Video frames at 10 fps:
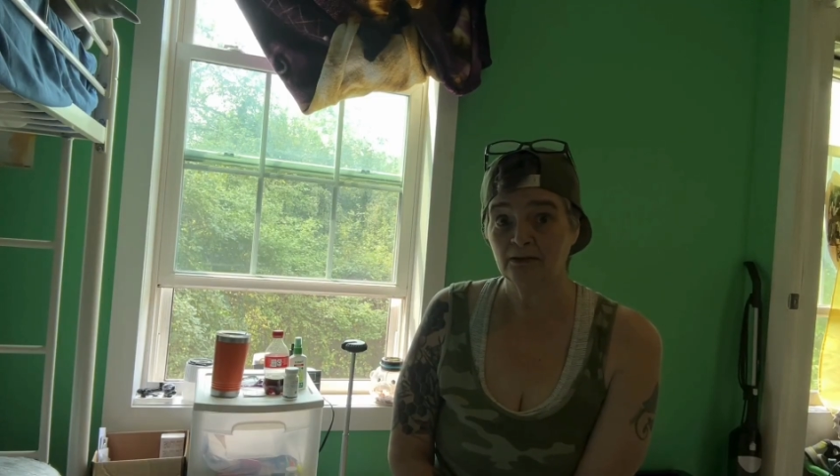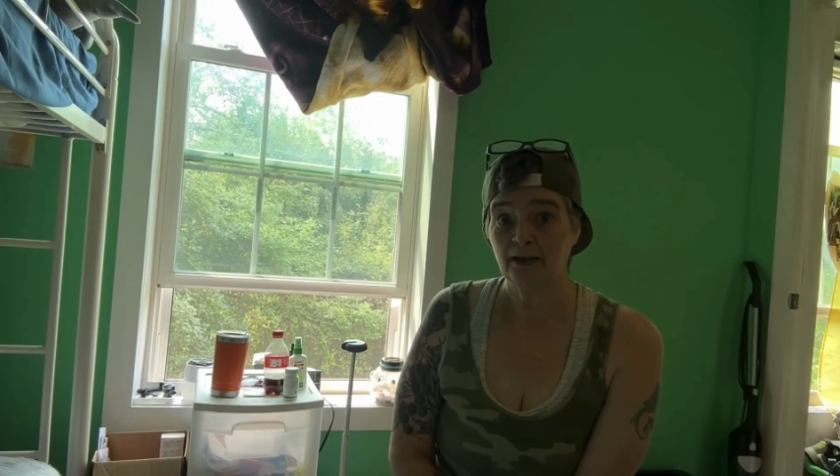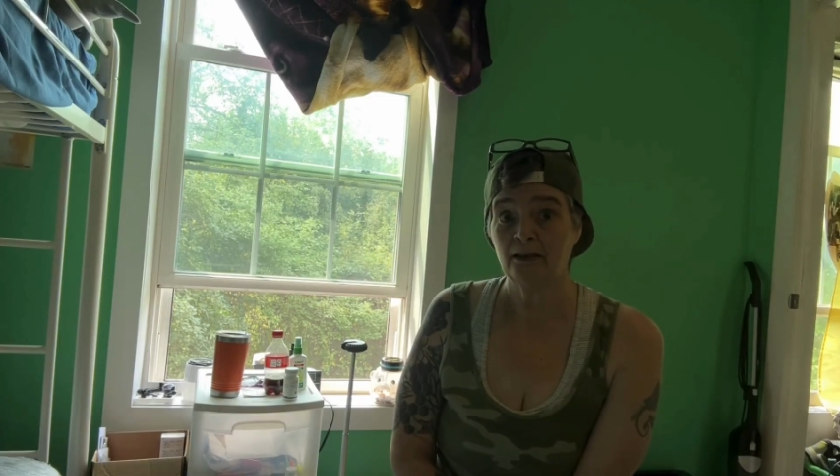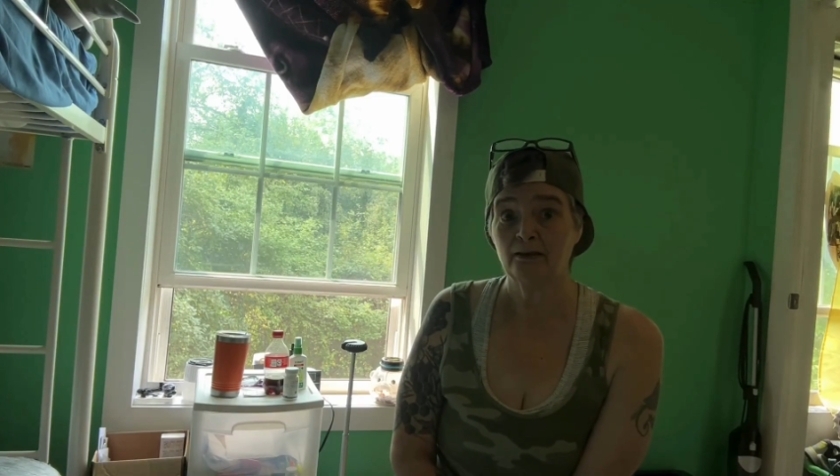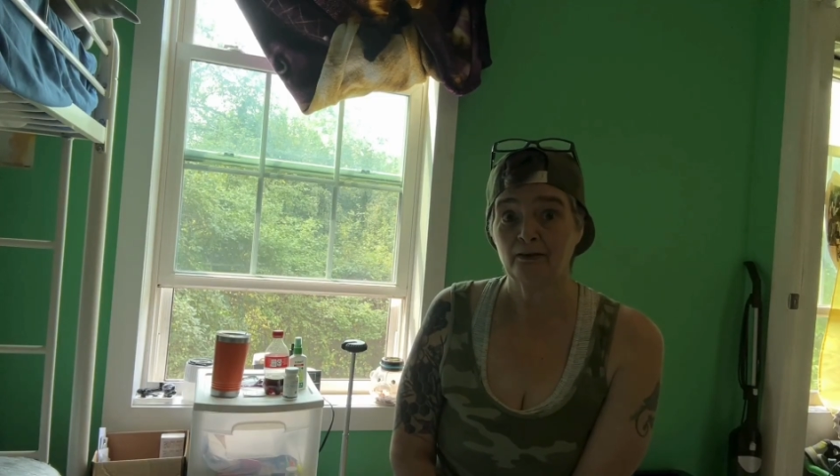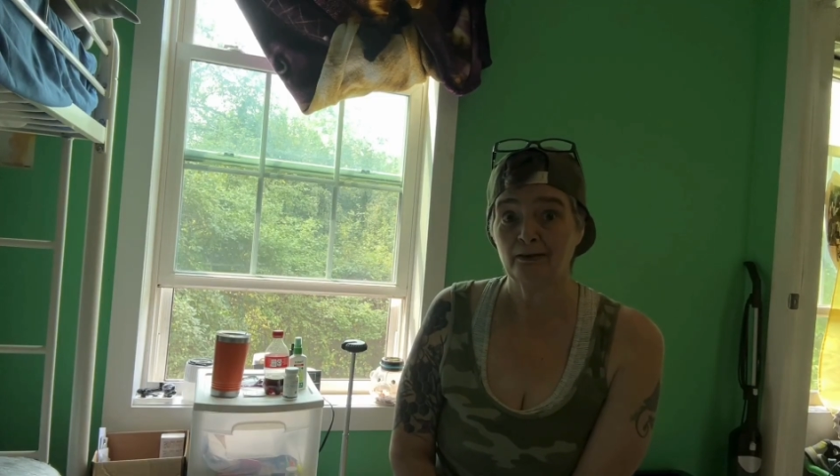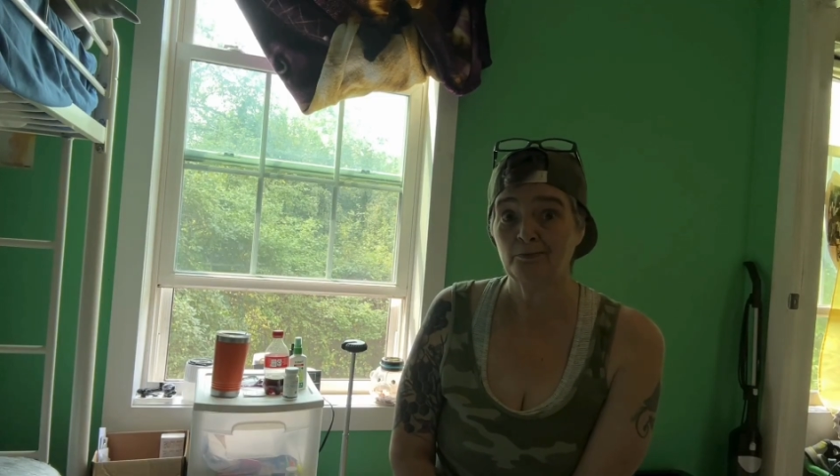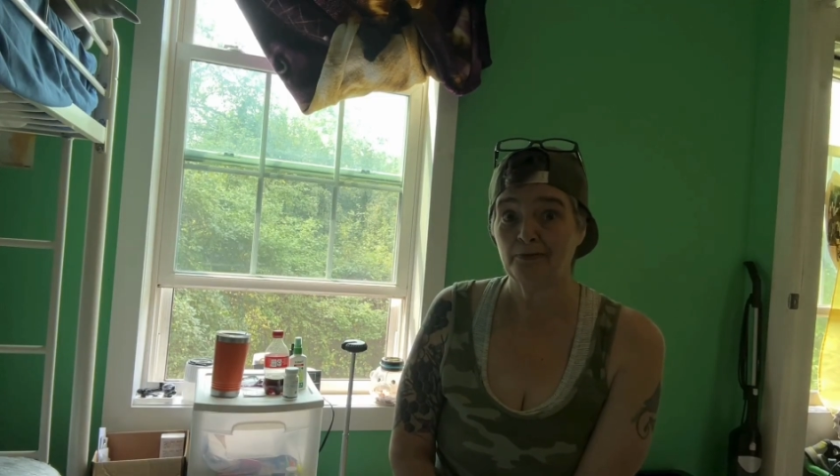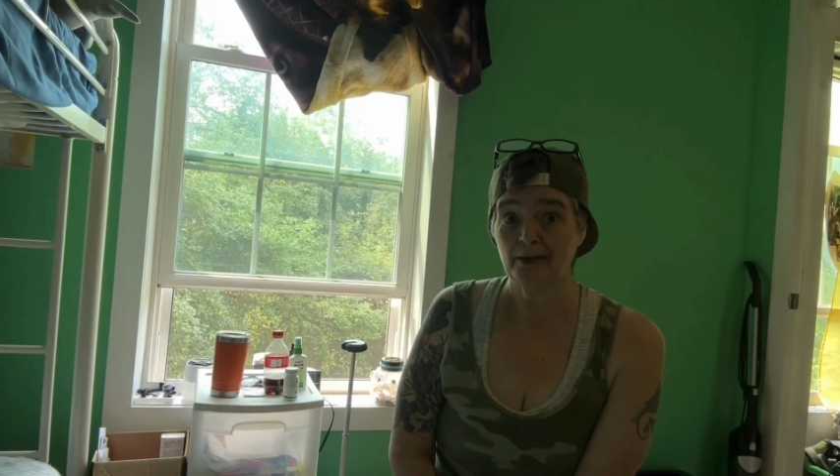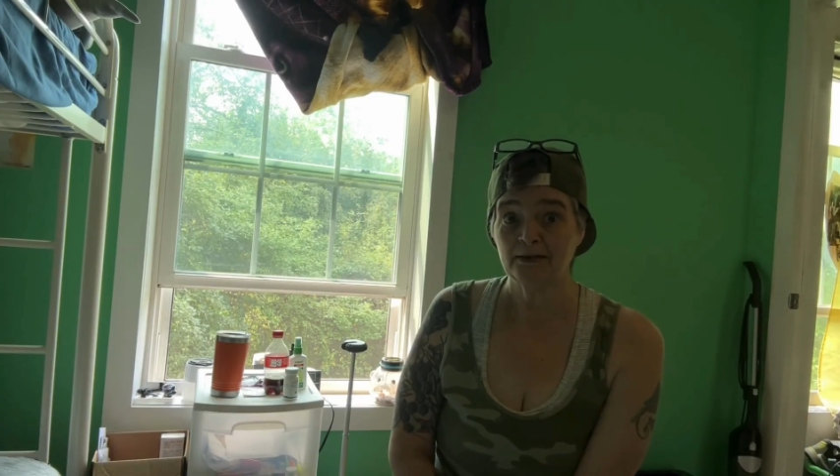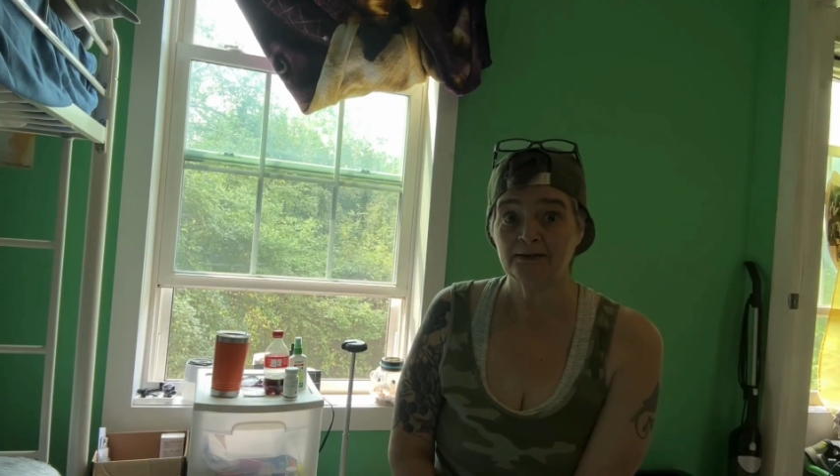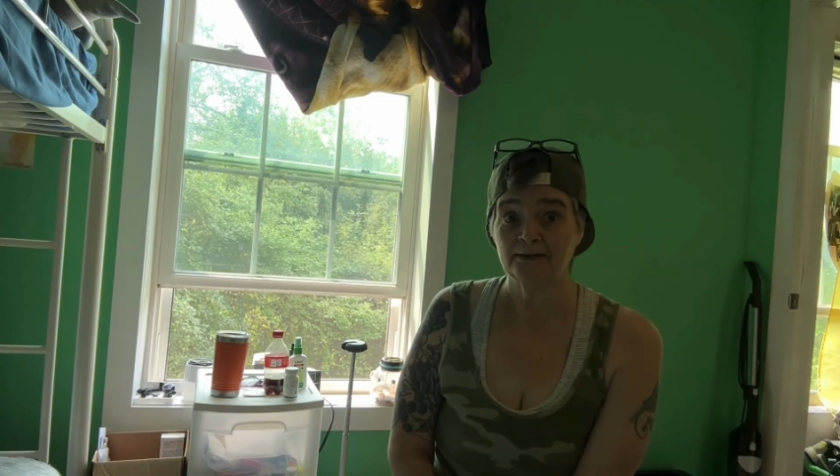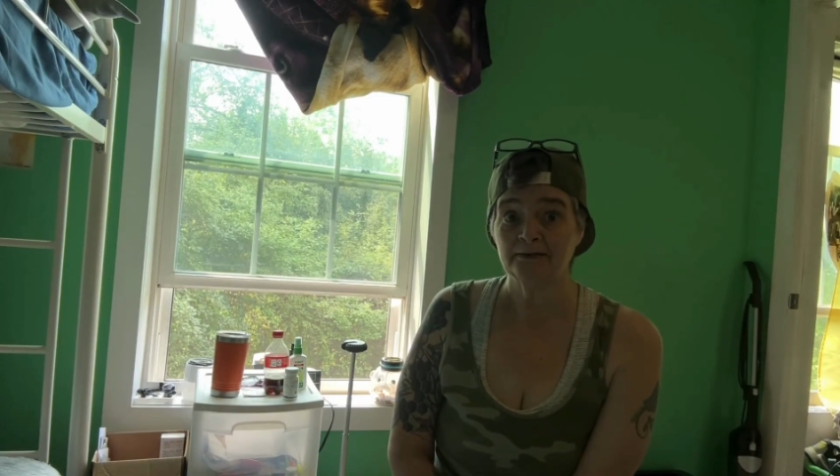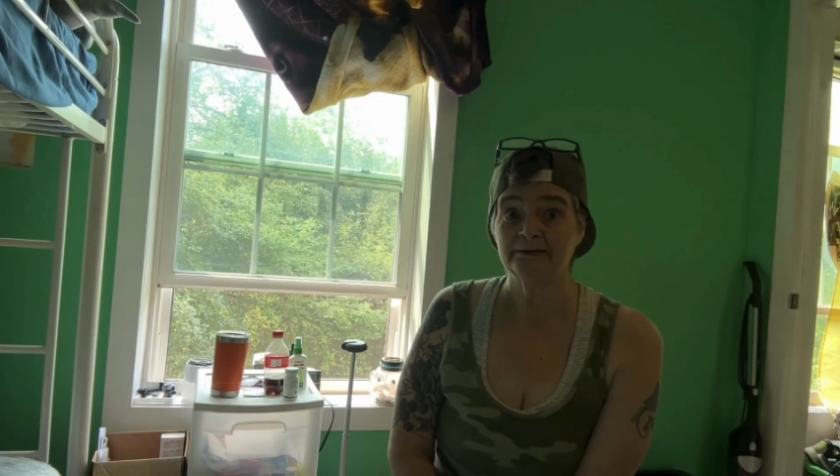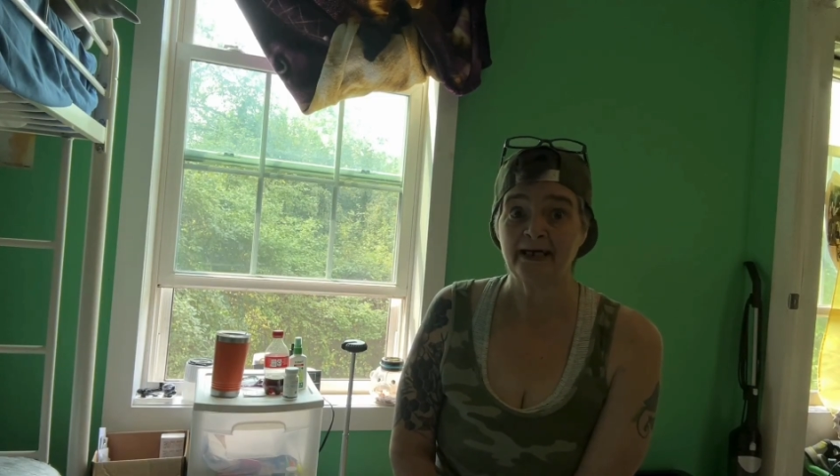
like current prices,